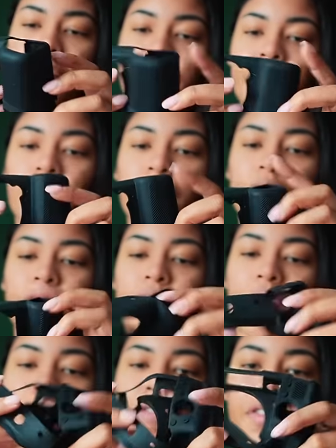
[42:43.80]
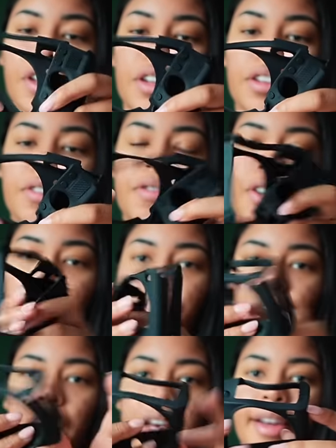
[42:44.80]
I got a new outfit for you
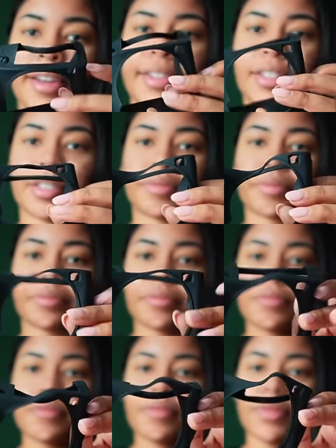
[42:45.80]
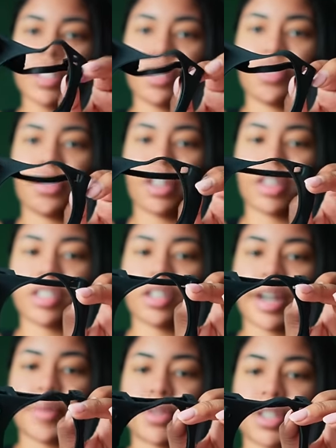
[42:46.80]
guys. Ordered this on
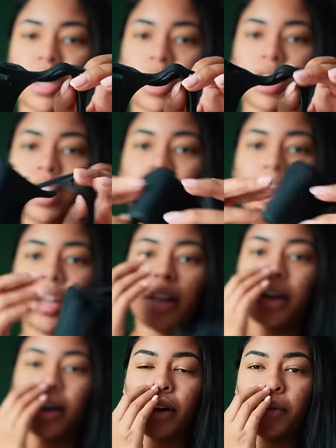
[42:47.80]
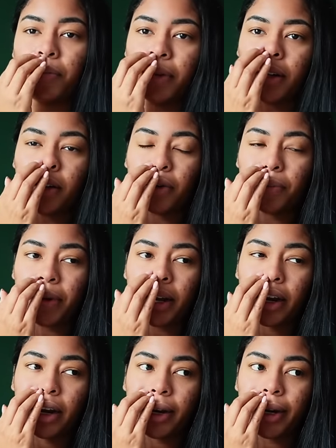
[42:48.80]
Amazon. On
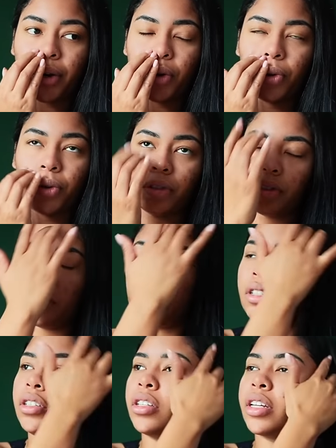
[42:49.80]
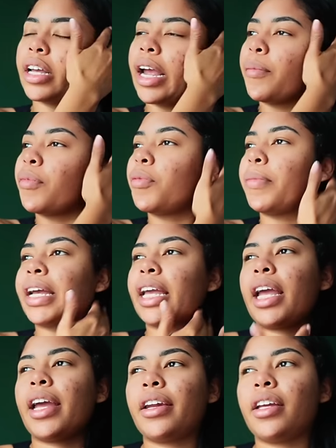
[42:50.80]
my old camera, my
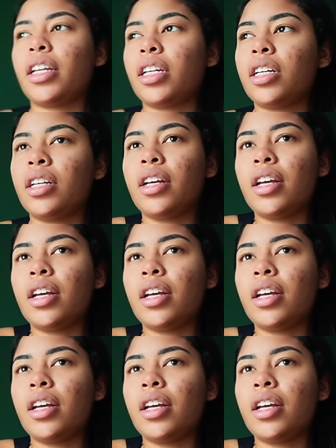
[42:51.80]
Canon,